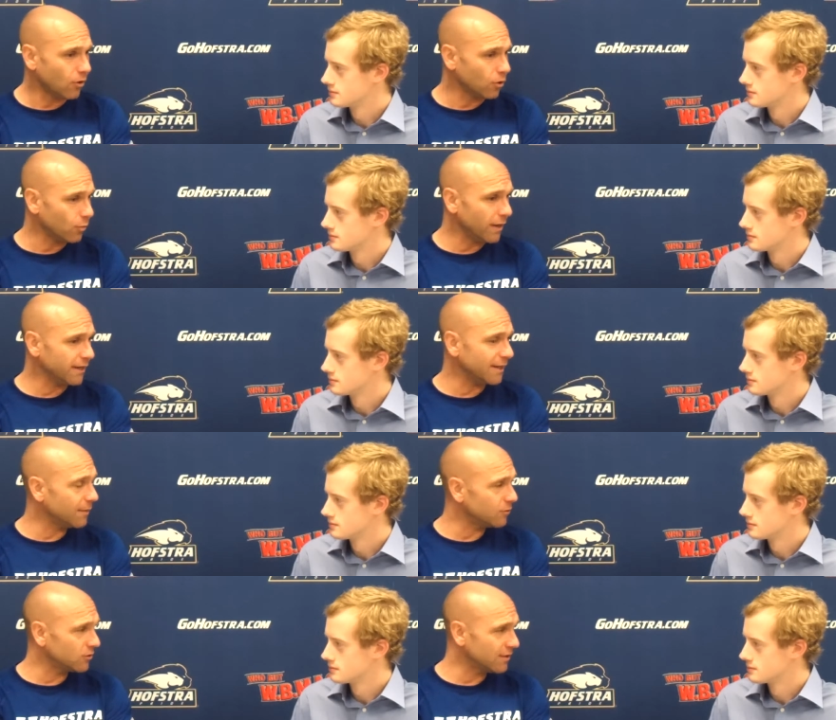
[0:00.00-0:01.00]
Speaker 1: four away
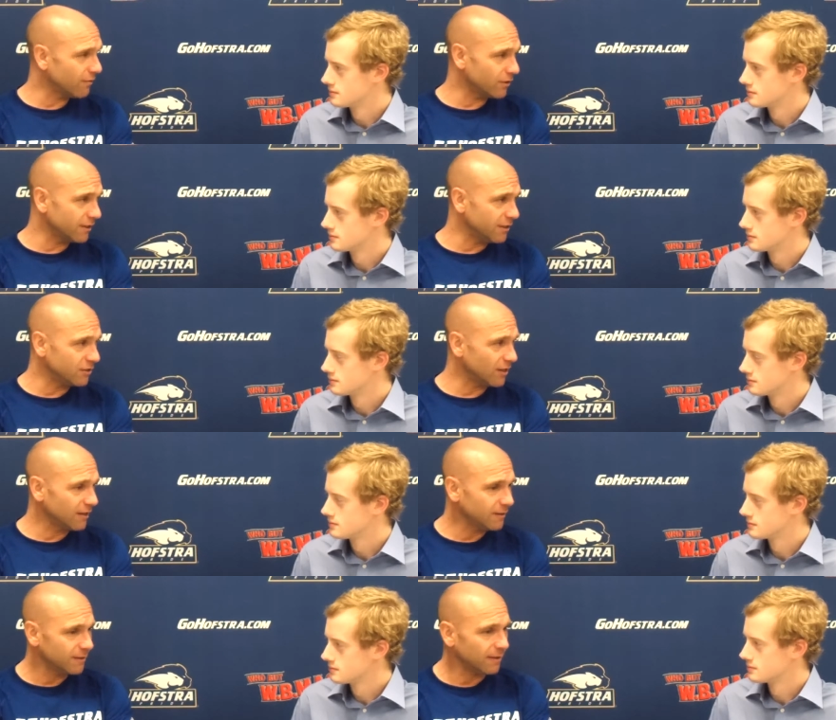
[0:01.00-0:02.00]
games is never
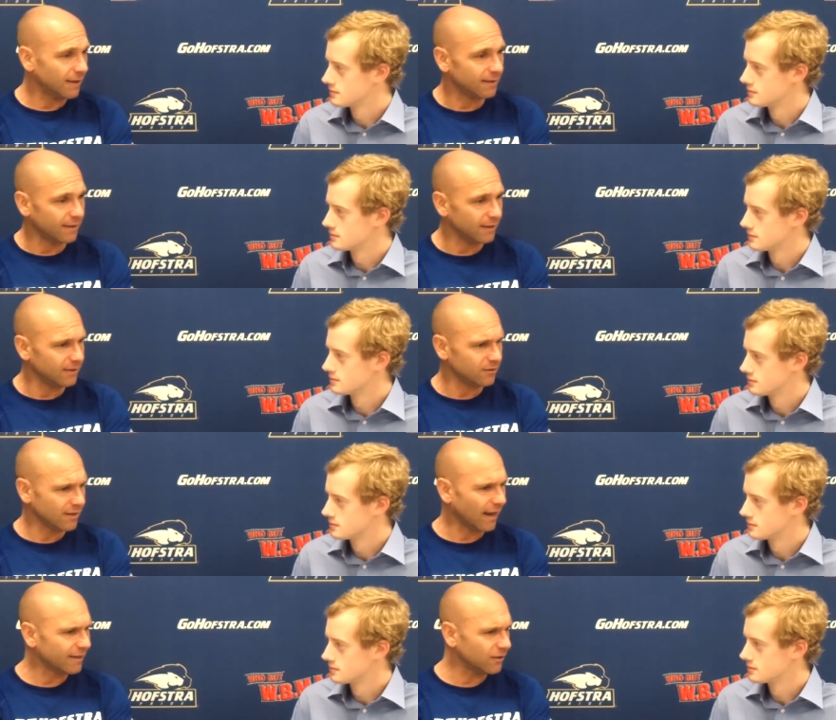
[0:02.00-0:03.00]
easy, and uh,
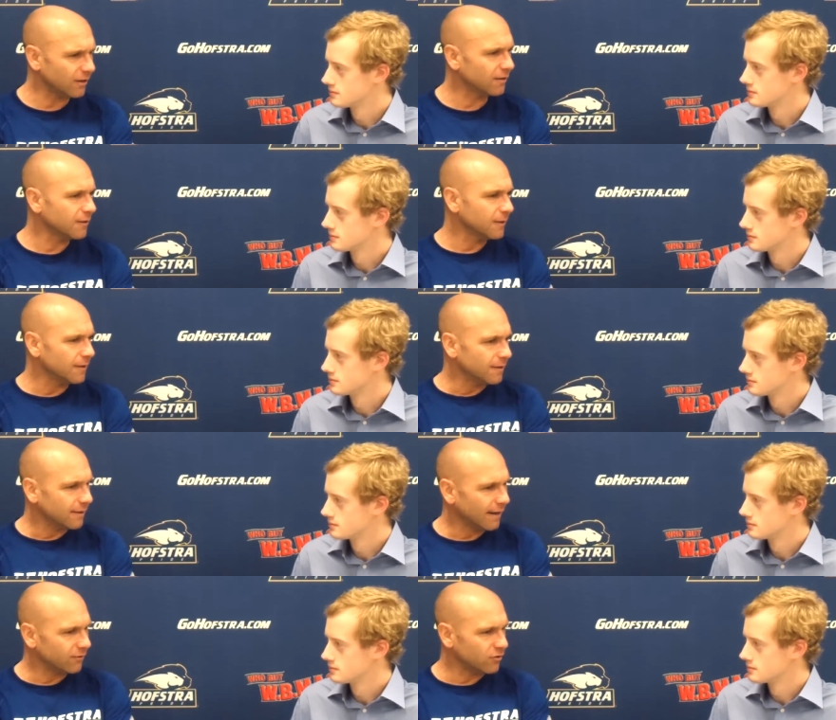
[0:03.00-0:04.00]
it kind of
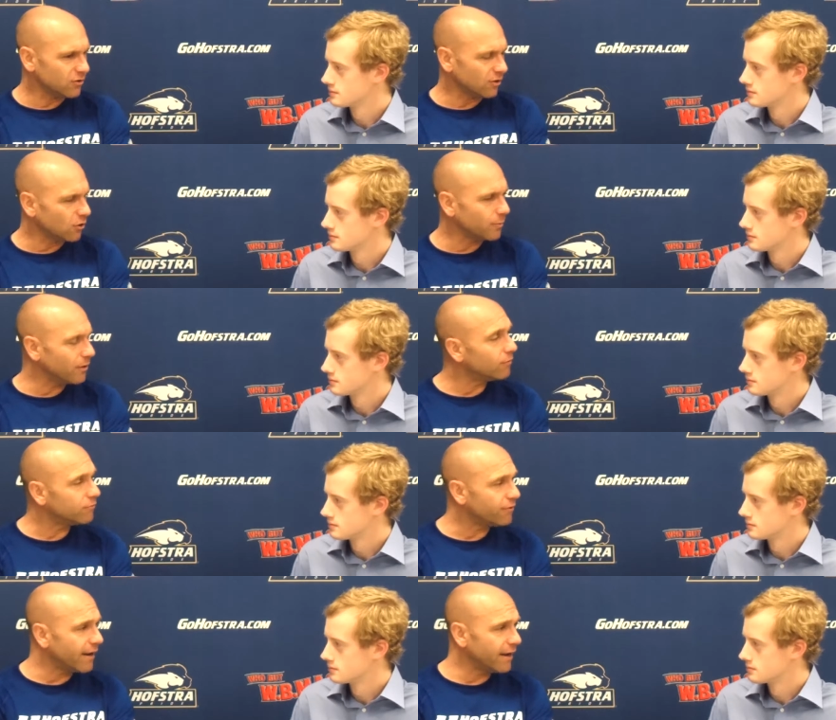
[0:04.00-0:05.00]
kind of is a little bit
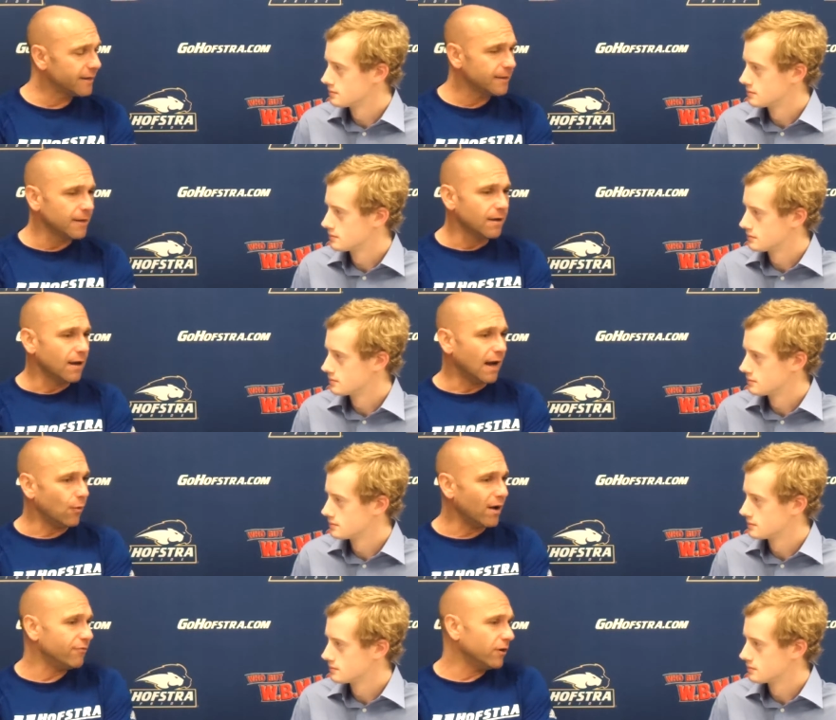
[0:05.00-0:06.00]
unfair.
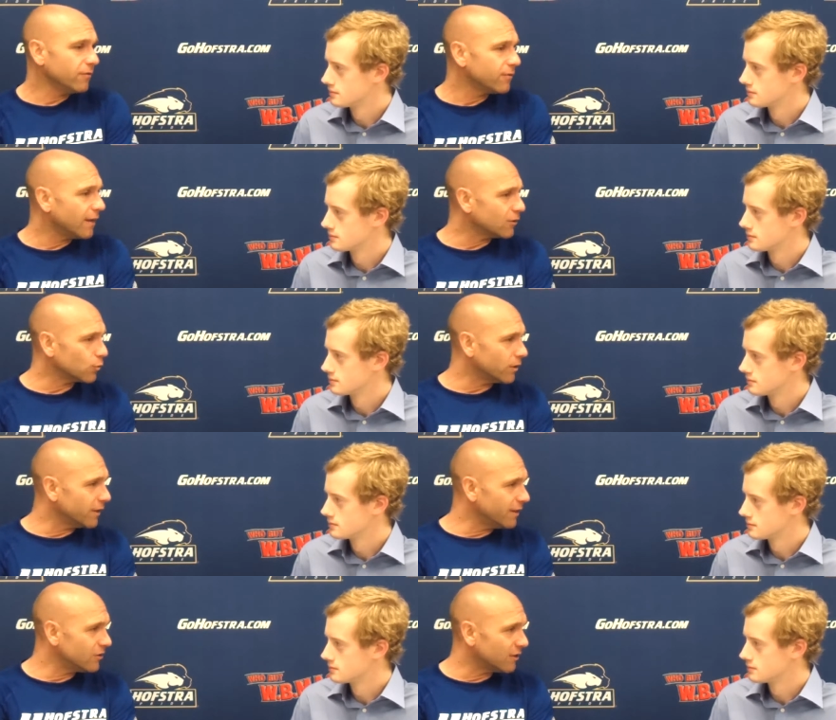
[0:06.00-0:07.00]
However, that's what
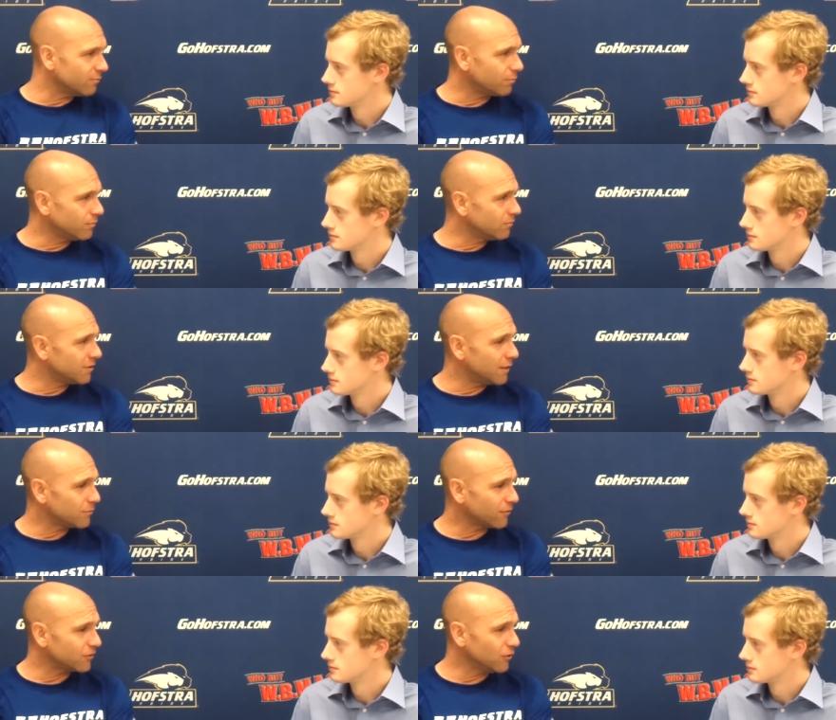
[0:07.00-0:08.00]
it is, and
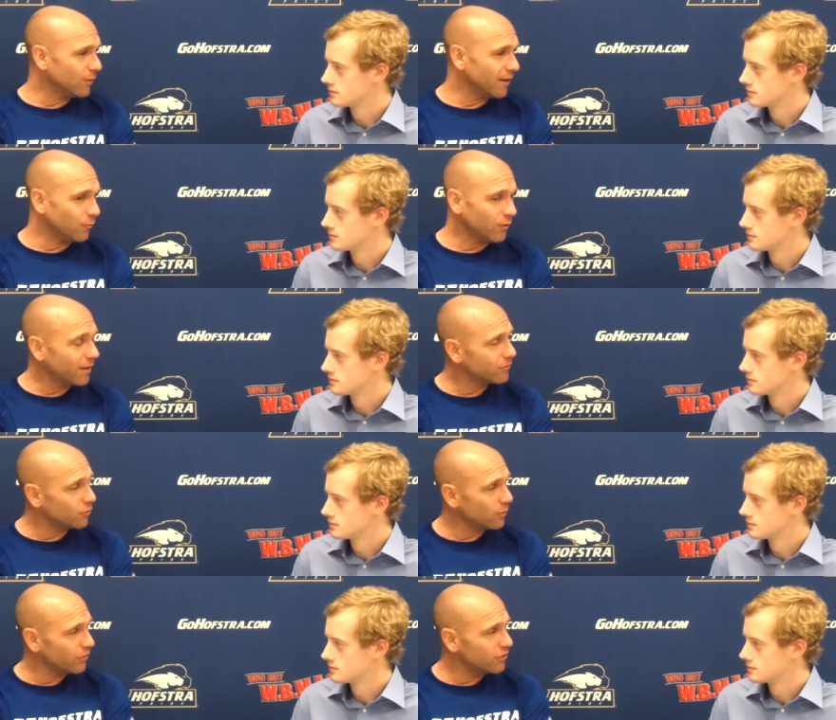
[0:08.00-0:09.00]
teams have to do it, and we
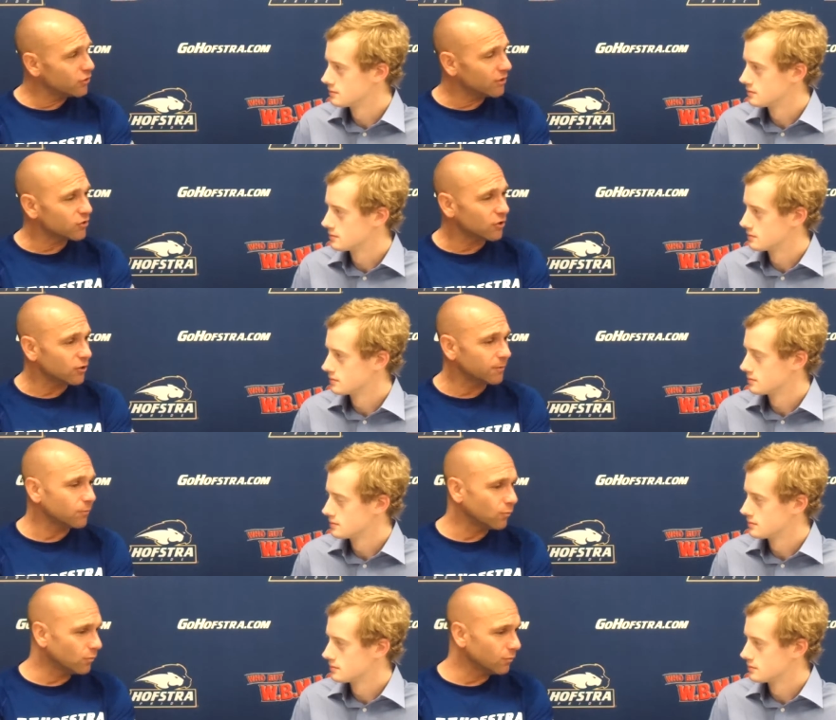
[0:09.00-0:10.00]
have to do it this year. So
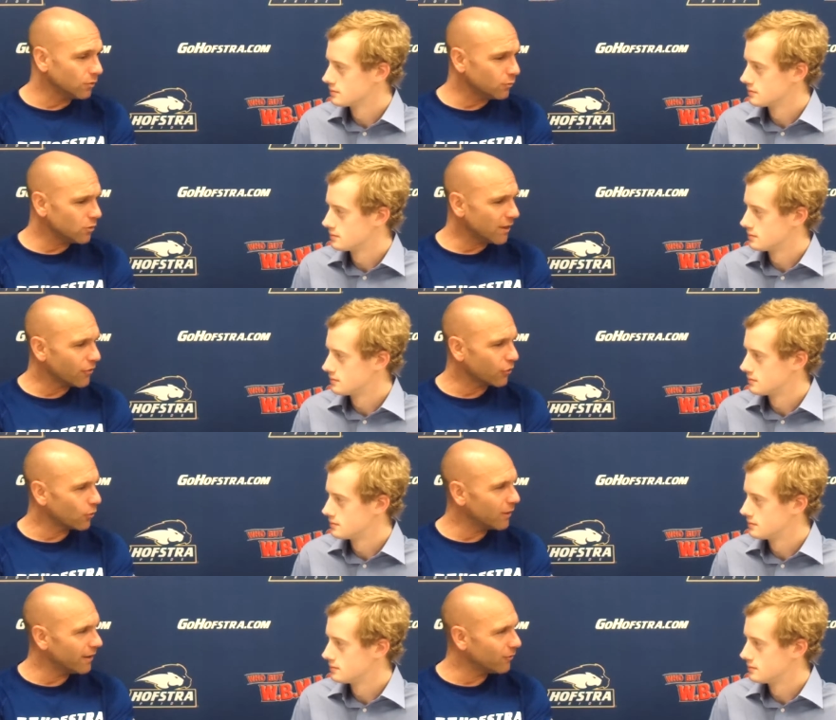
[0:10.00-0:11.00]
we'll, we'll get
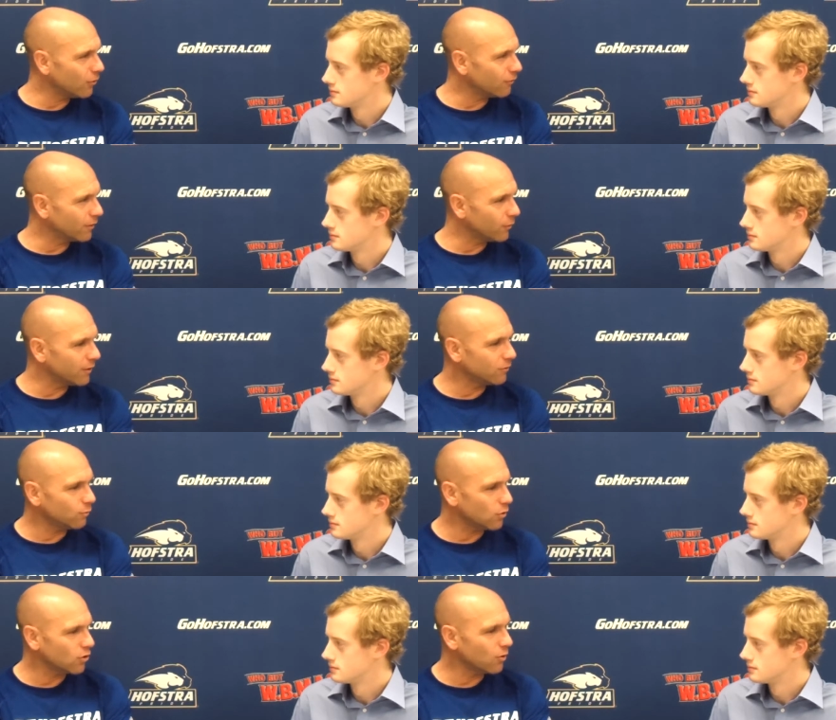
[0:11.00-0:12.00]
through it, and hopefully
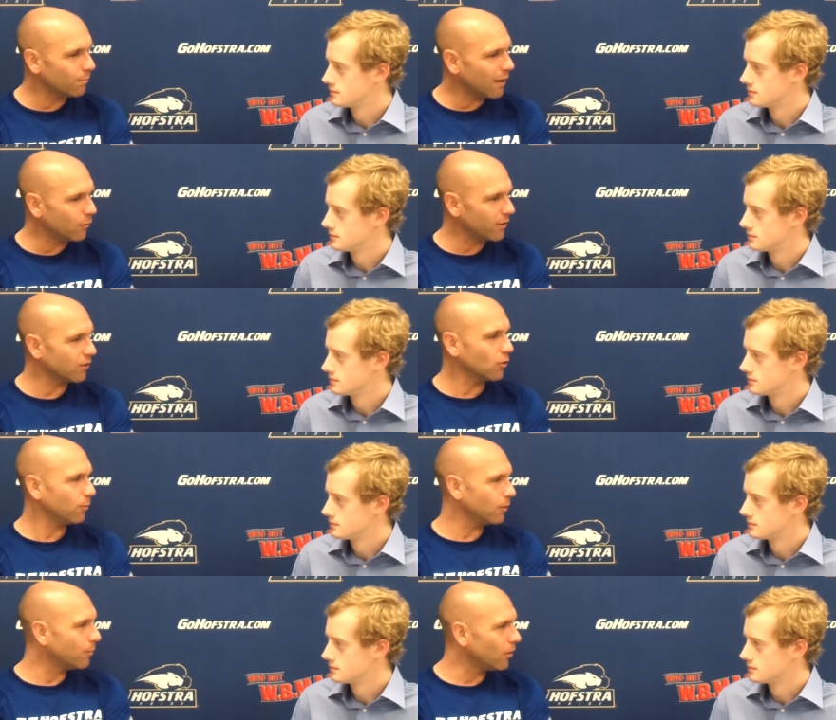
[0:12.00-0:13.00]
we'll, we'll come back with a
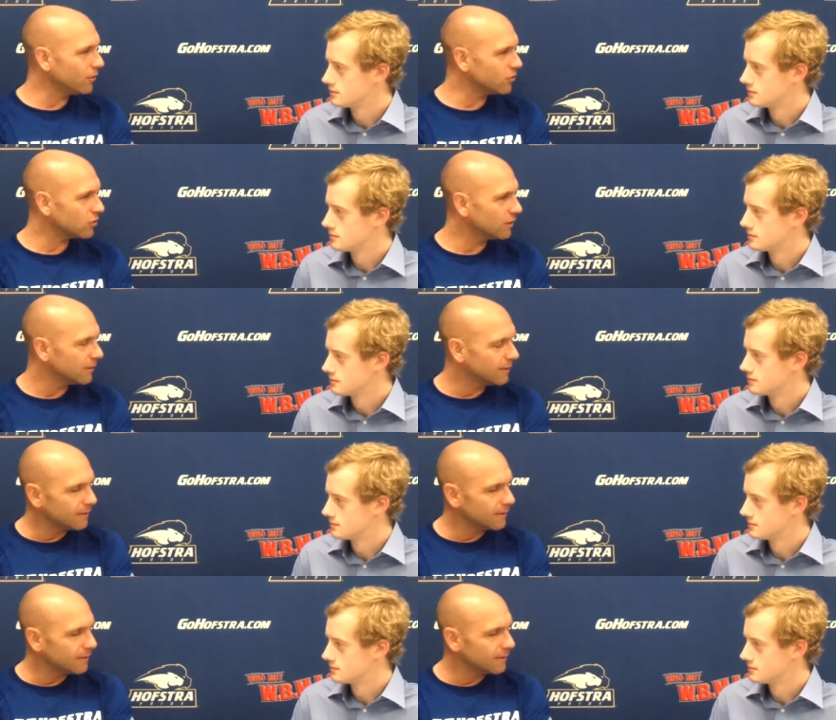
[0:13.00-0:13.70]
couple of points.